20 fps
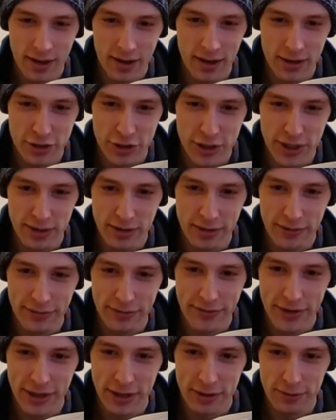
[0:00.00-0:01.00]
A chill of
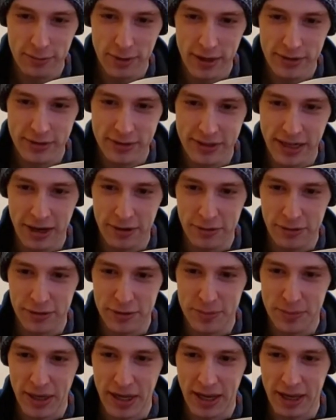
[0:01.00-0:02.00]
fear runs down your
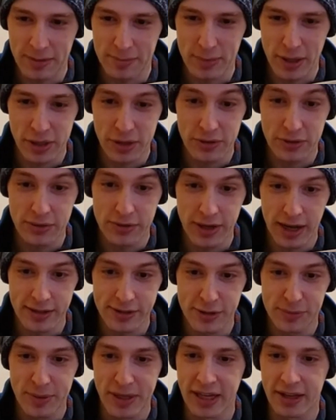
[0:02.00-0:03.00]
spine, but you do
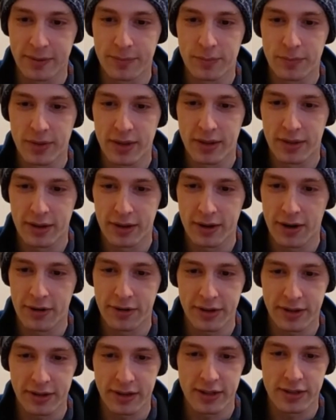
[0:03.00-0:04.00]
not speak. The
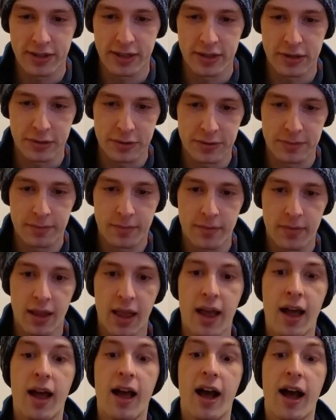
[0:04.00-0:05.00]
Guardian continues.
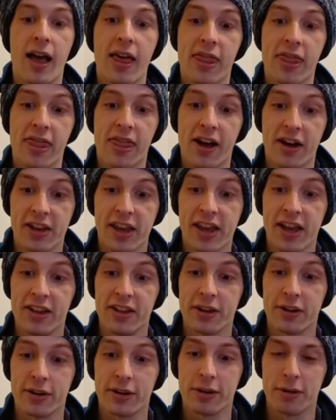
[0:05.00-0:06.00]
The
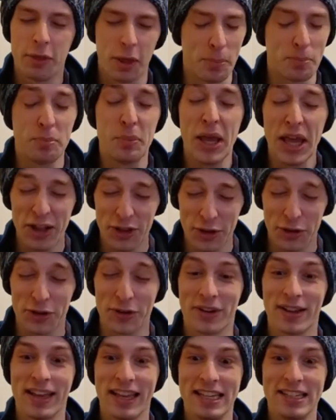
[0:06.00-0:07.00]

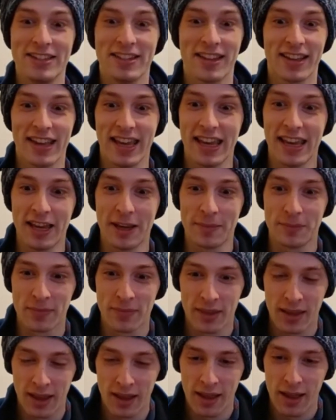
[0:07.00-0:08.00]
pillar is the key.
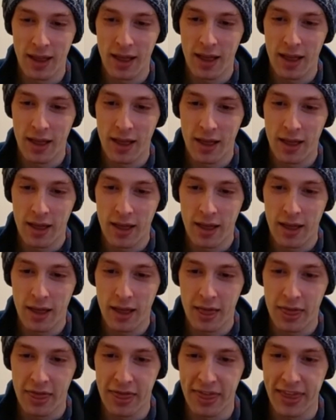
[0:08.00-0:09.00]

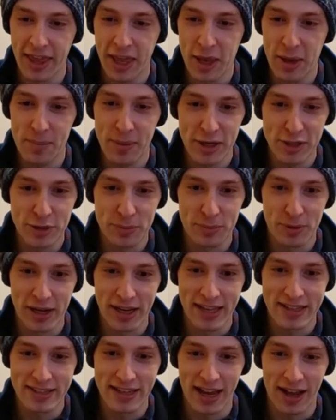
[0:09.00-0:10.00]
Thee must bring
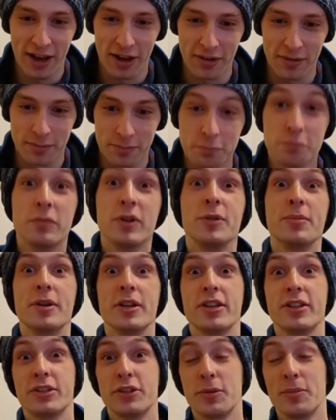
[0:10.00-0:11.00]
it down.
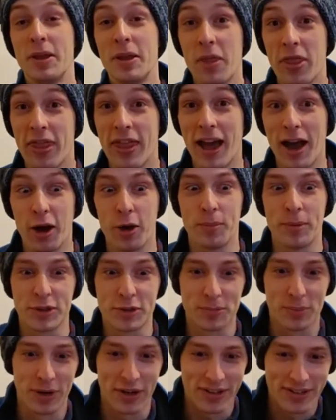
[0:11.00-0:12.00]
It should be thou
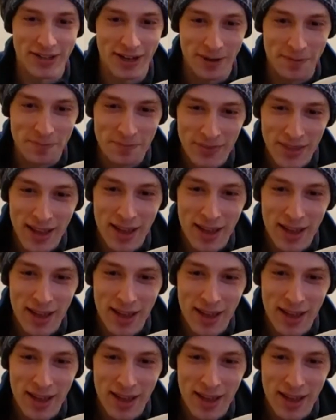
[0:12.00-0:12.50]
must bring it down.